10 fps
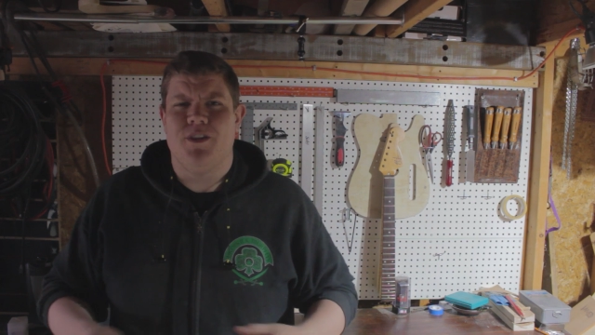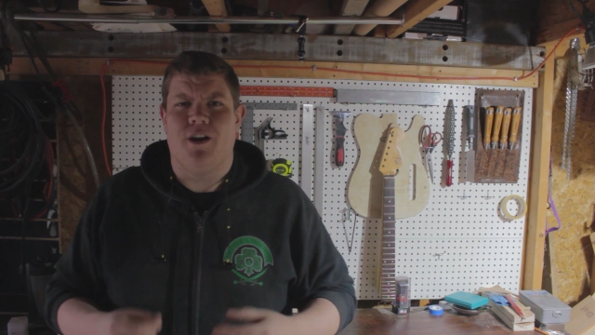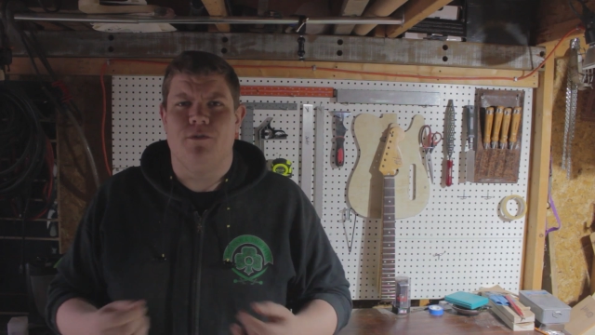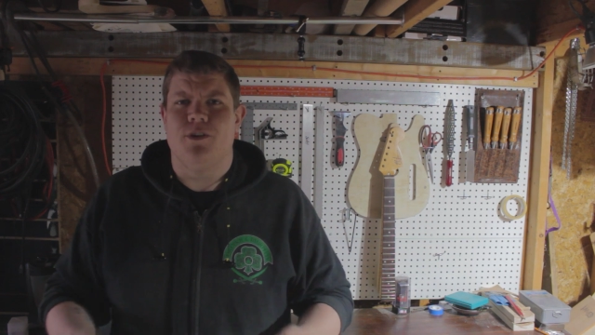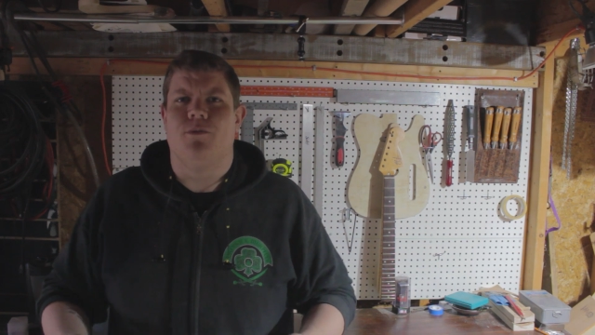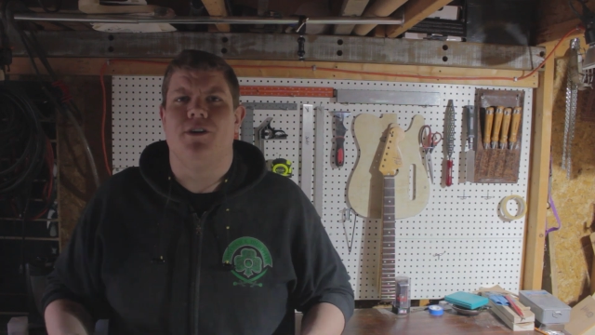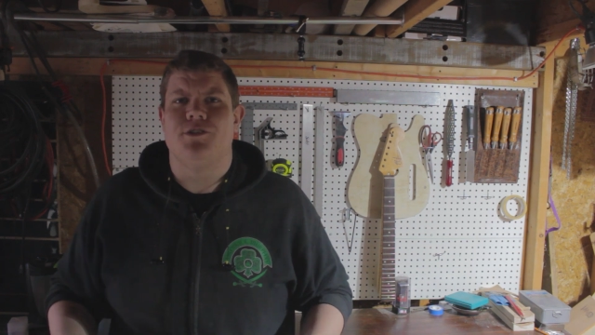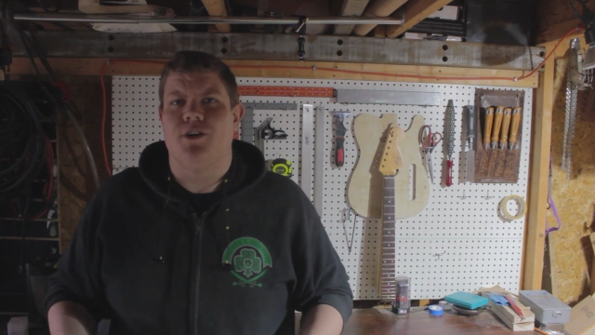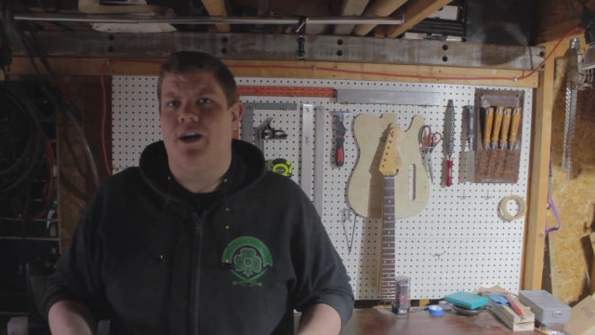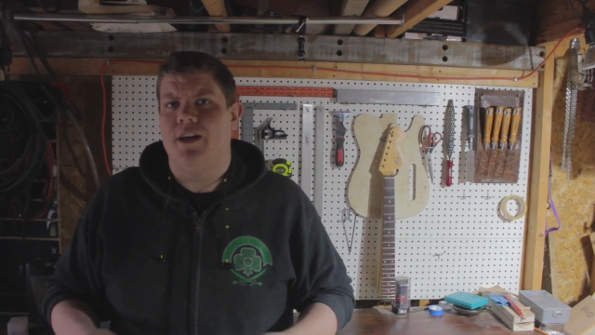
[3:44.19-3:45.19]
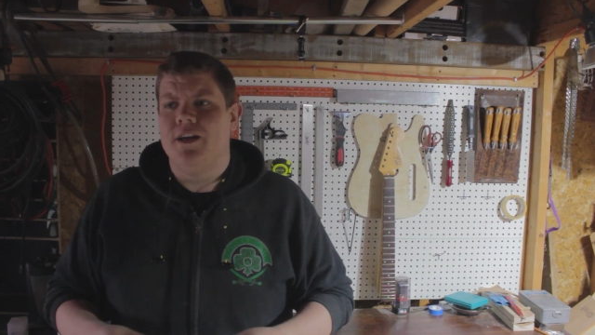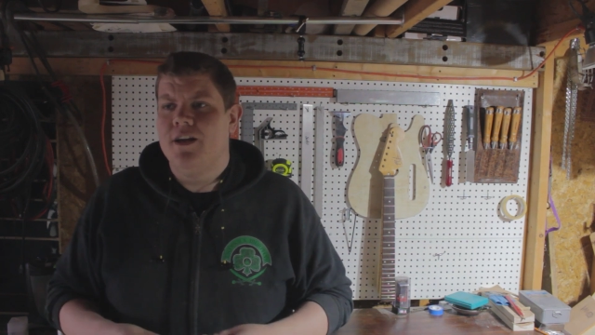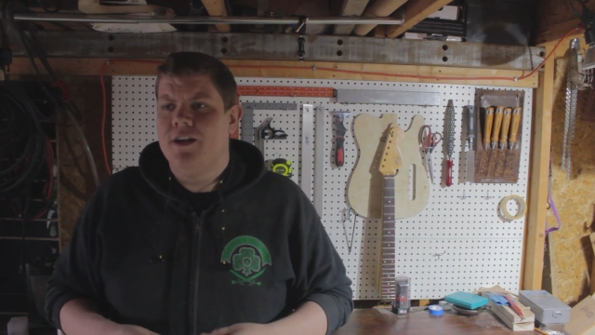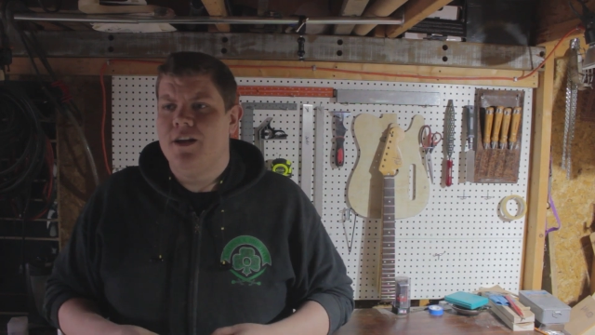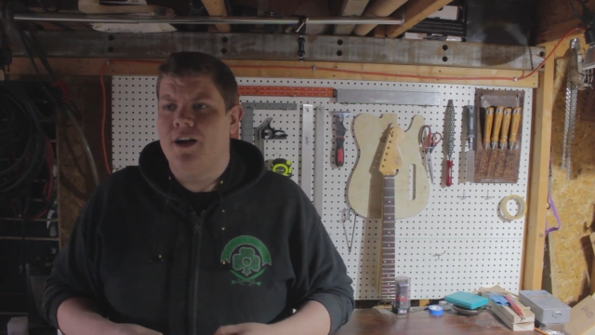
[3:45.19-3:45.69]
that I really want to try.
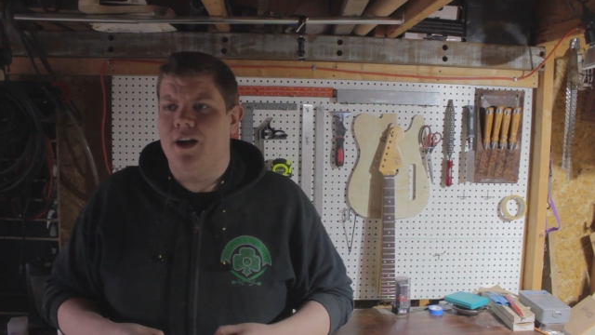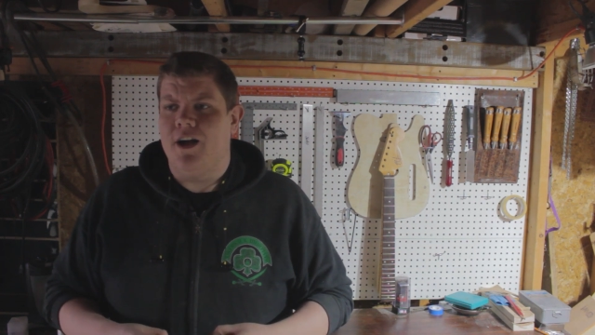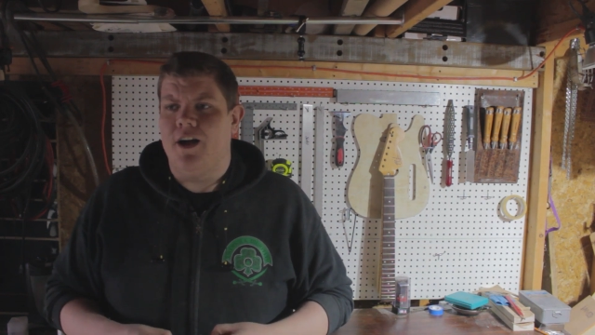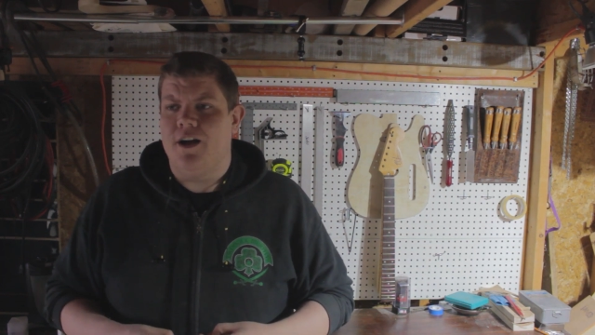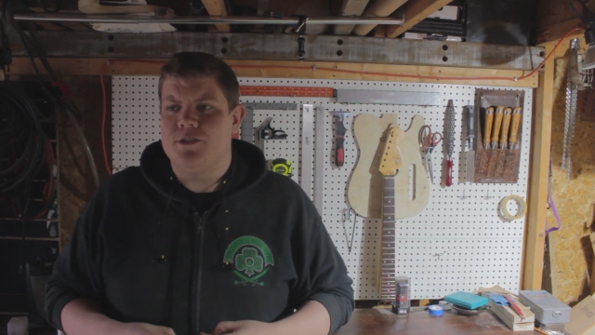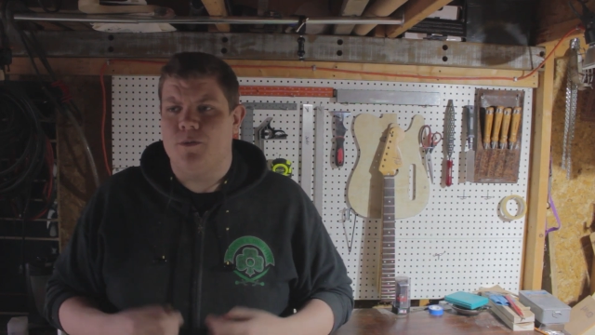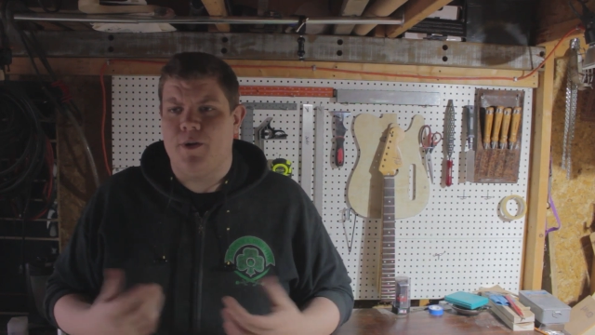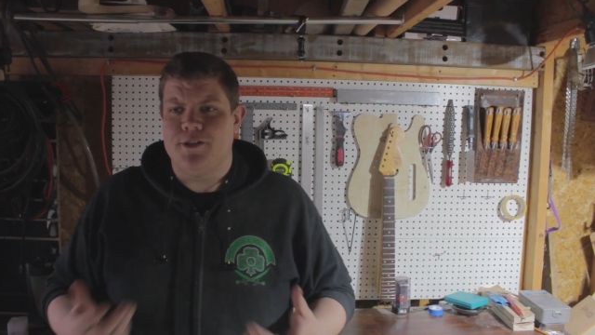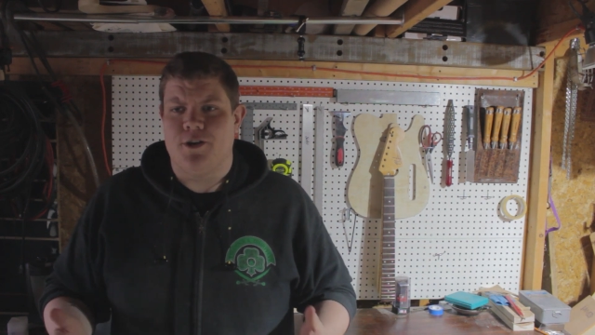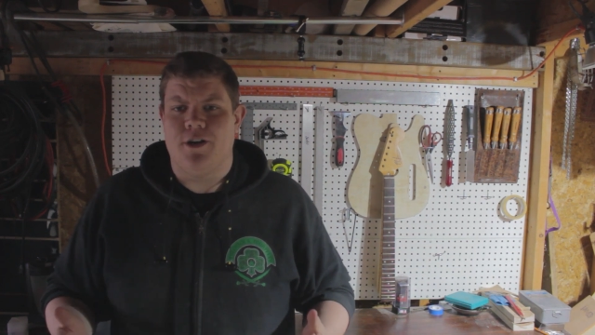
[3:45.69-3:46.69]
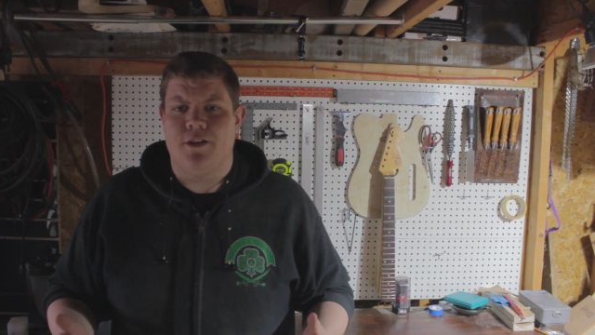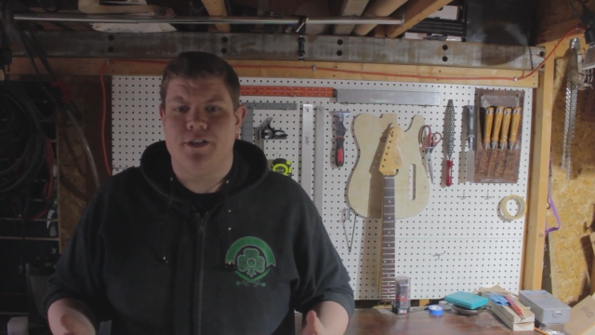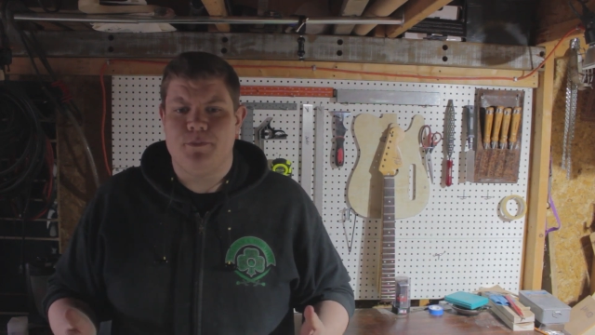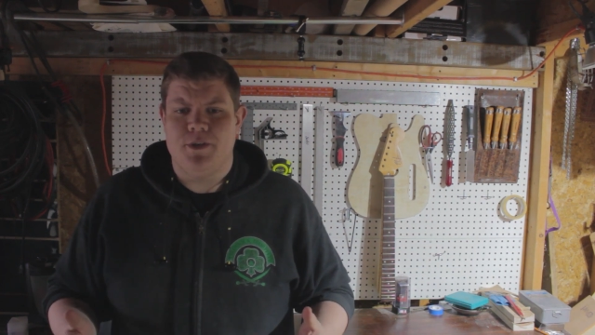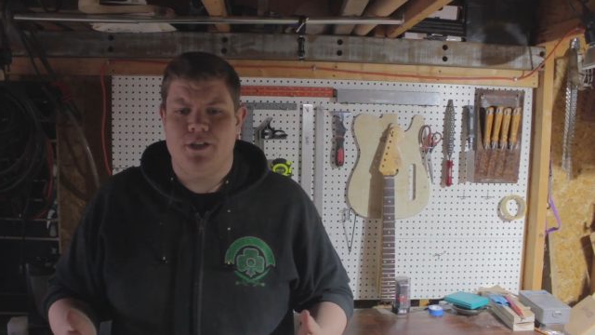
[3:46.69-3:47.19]
So I'll probably try it on
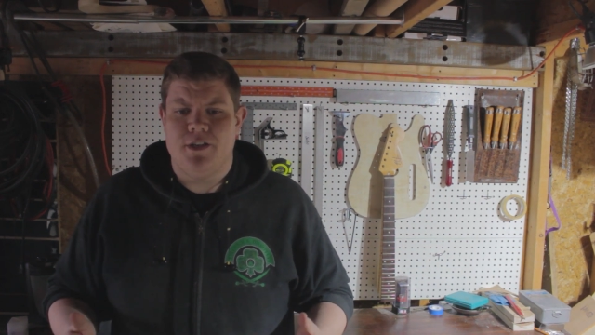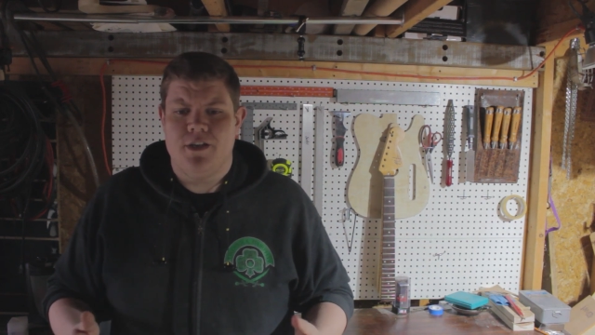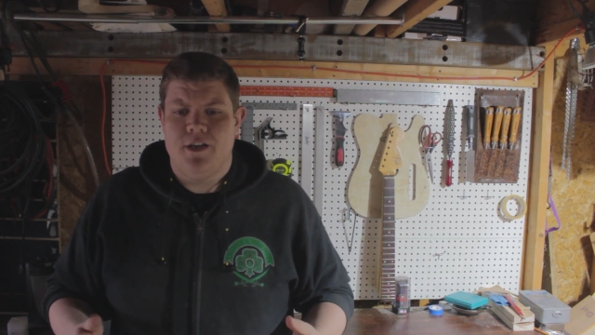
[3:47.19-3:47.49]
this build.